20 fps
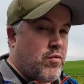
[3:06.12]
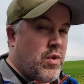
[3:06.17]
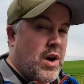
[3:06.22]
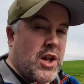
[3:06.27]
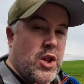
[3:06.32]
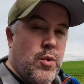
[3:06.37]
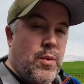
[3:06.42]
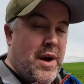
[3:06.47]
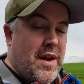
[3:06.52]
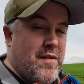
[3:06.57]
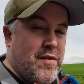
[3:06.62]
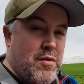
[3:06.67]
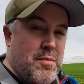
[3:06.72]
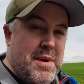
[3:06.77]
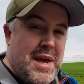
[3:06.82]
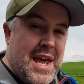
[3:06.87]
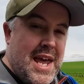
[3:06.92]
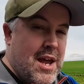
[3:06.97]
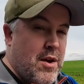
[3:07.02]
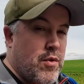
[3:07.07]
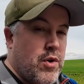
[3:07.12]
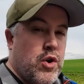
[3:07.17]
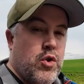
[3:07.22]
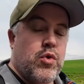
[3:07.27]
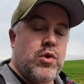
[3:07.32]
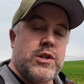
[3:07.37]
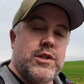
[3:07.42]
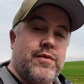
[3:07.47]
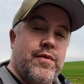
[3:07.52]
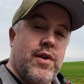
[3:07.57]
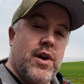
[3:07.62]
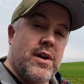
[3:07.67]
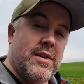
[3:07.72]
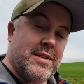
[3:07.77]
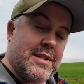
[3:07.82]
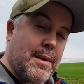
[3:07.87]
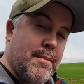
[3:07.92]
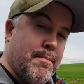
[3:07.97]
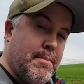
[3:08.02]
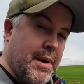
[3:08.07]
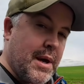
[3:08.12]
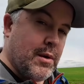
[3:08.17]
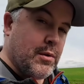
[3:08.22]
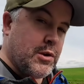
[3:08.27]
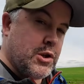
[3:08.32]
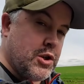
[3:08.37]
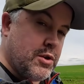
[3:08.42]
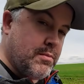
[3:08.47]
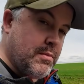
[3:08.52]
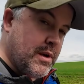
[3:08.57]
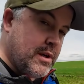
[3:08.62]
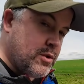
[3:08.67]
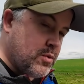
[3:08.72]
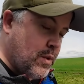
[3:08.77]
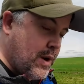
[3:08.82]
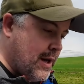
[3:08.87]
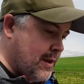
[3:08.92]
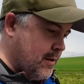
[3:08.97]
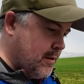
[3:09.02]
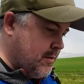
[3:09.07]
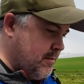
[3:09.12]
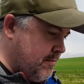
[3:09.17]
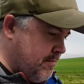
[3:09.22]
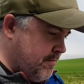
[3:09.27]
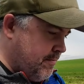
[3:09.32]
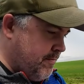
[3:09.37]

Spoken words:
right the way from here across France and Belgium as well.